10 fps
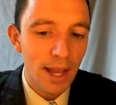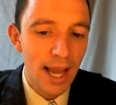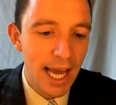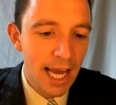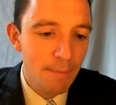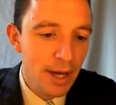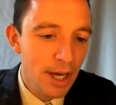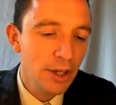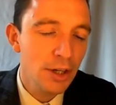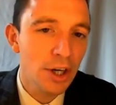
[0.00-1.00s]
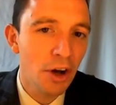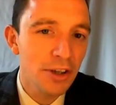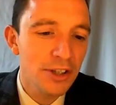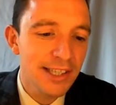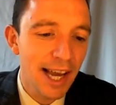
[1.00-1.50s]
Um, you can
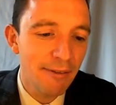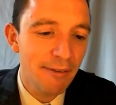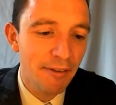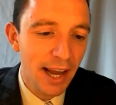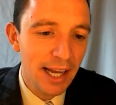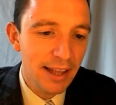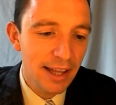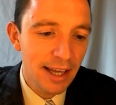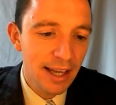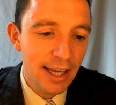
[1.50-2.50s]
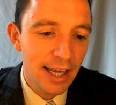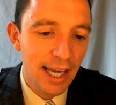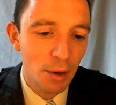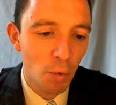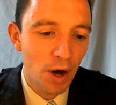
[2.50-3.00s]
also say faith.
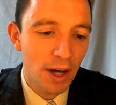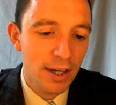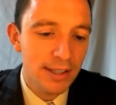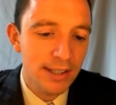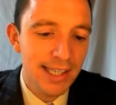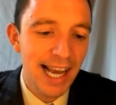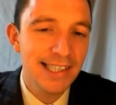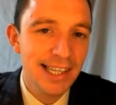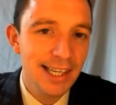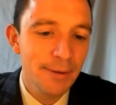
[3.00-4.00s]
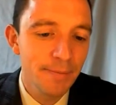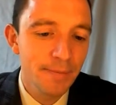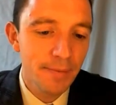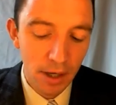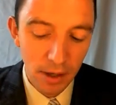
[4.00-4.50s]
It was destiny.
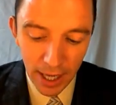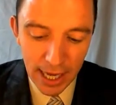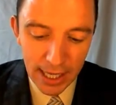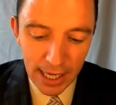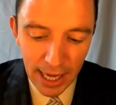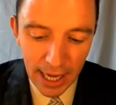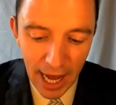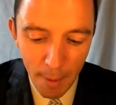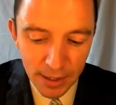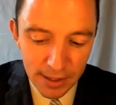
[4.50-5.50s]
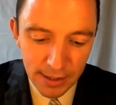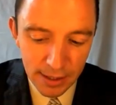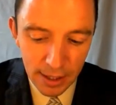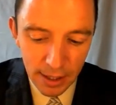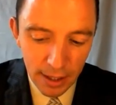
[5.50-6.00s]
Okay, it happens
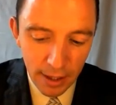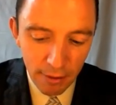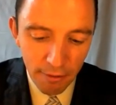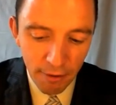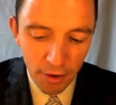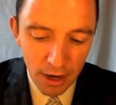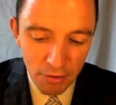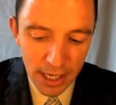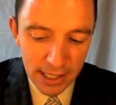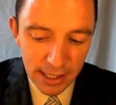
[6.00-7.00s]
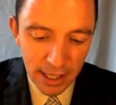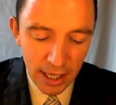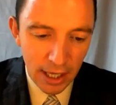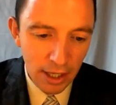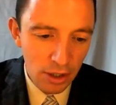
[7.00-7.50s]
for a reason.
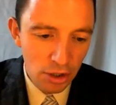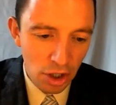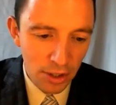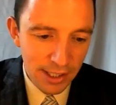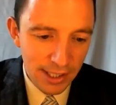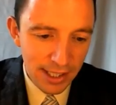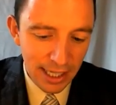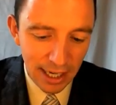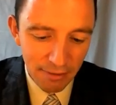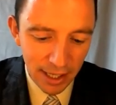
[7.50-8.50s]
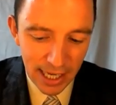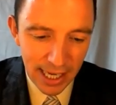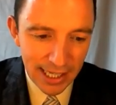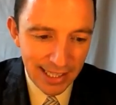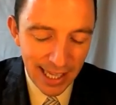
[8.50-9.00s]
So the significance
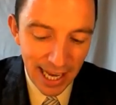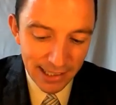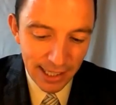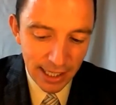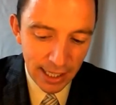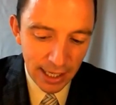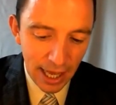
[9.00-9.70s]
is destiny.